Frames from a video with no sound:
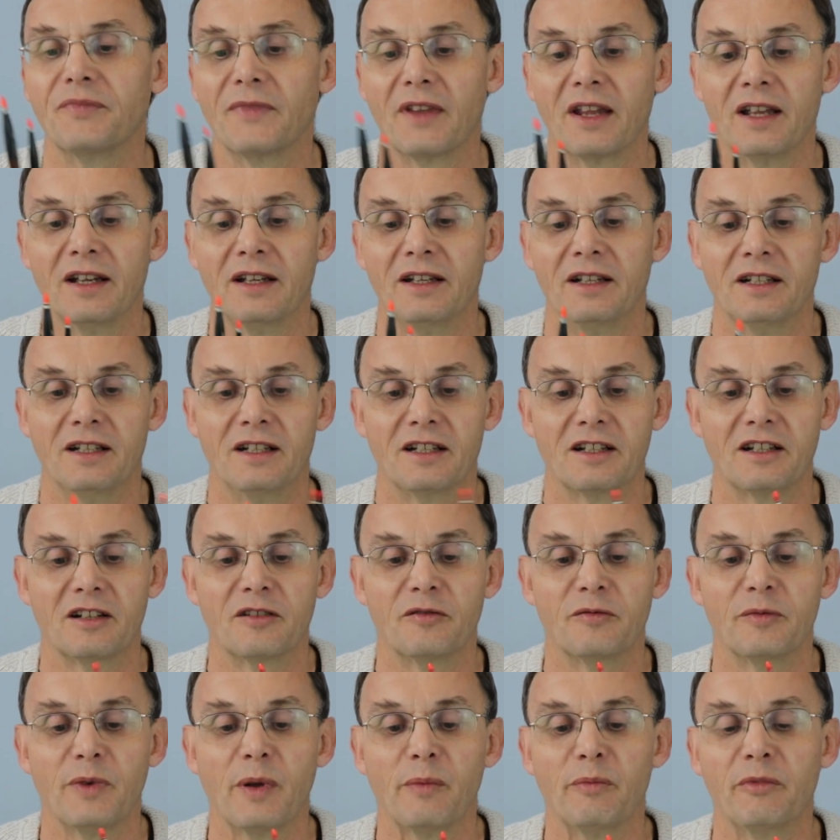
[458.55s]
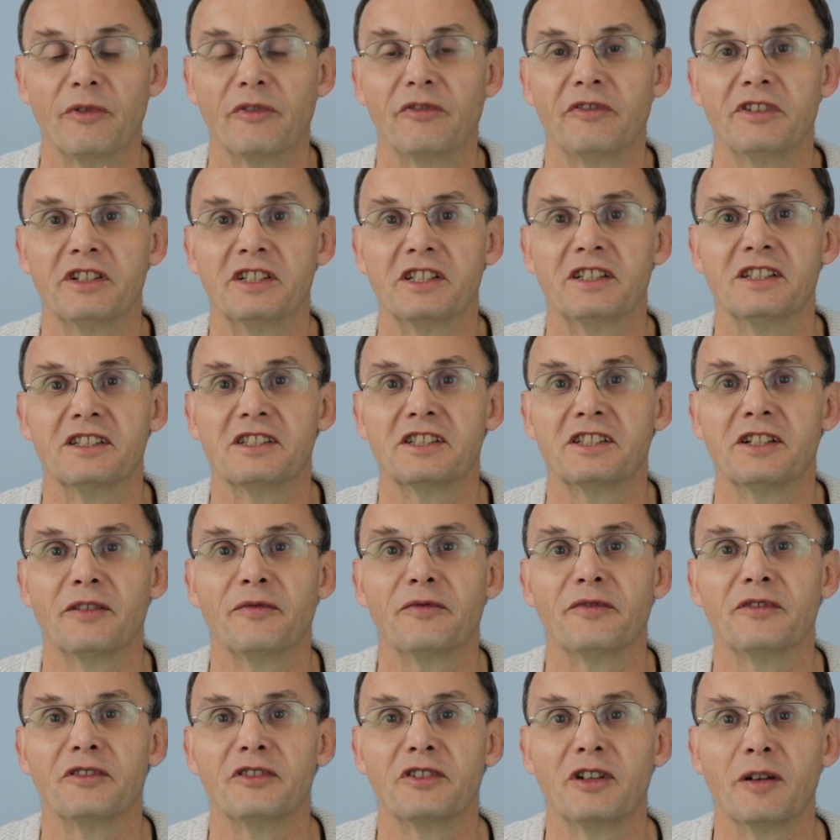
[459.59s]
I can remember fishing the
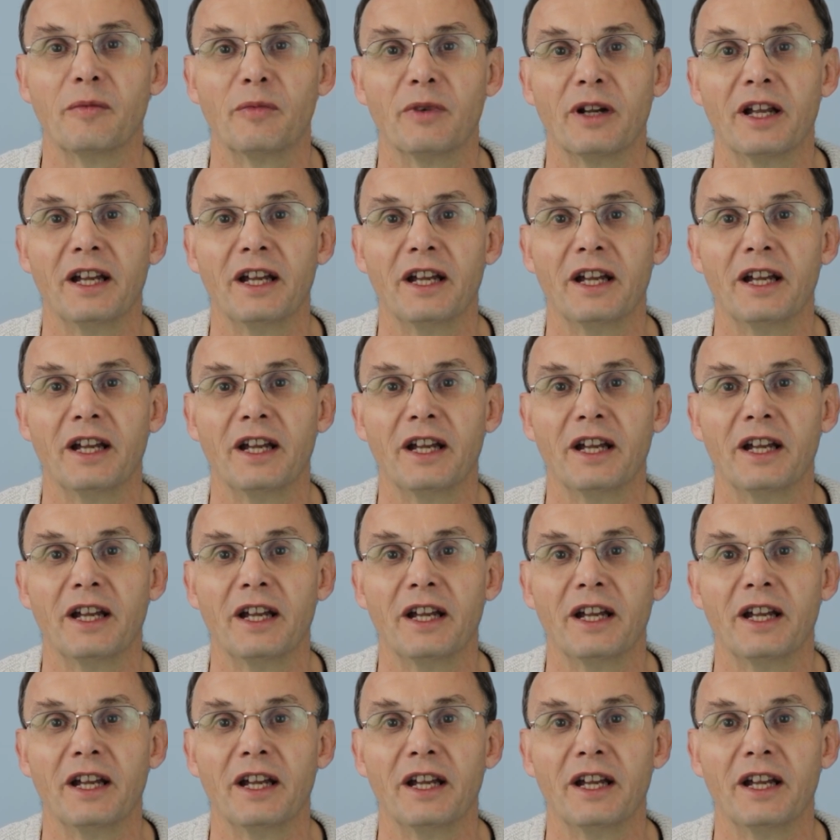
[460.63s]
7 treble